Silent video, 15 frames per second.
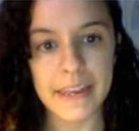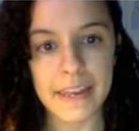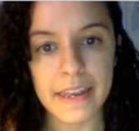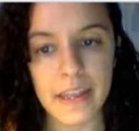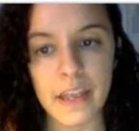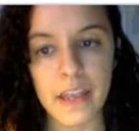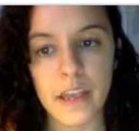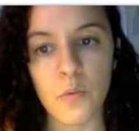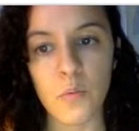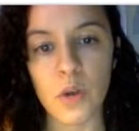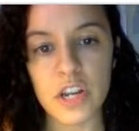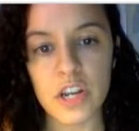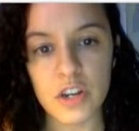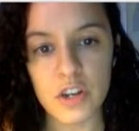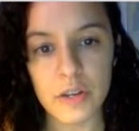but
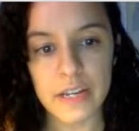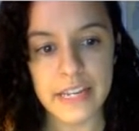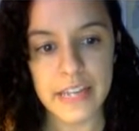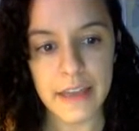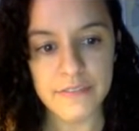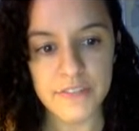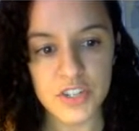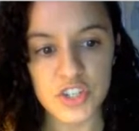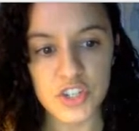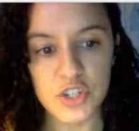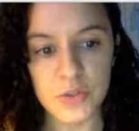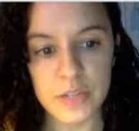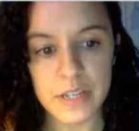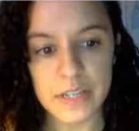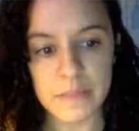what you're going to have to
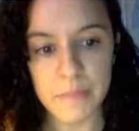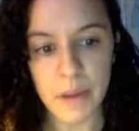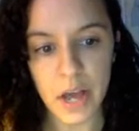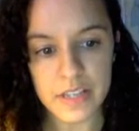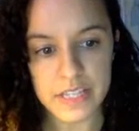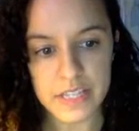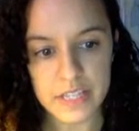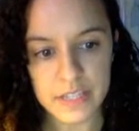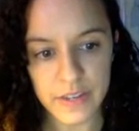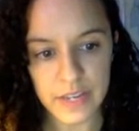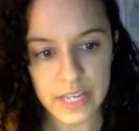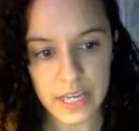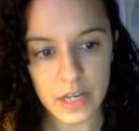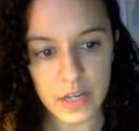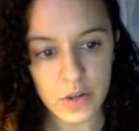do is pause this
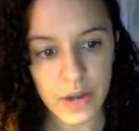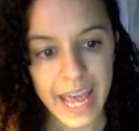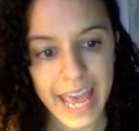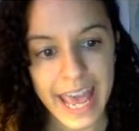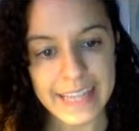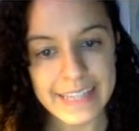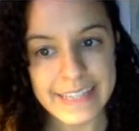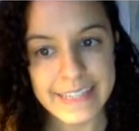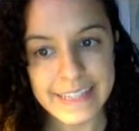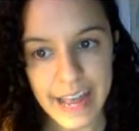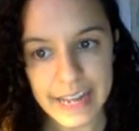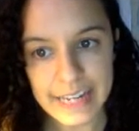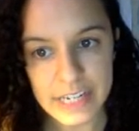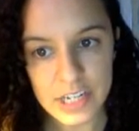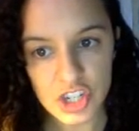video and
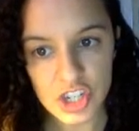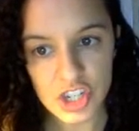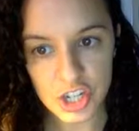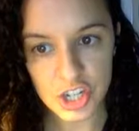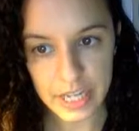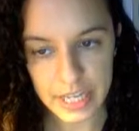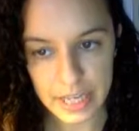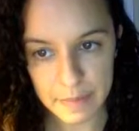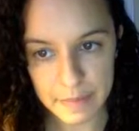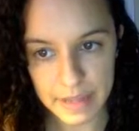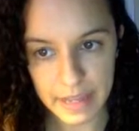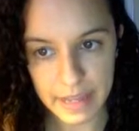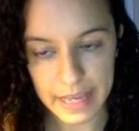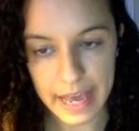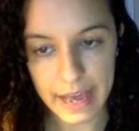sign into your
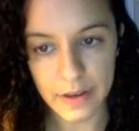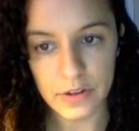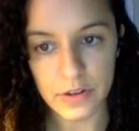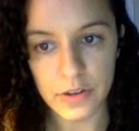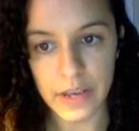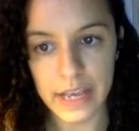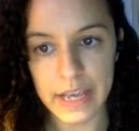email account.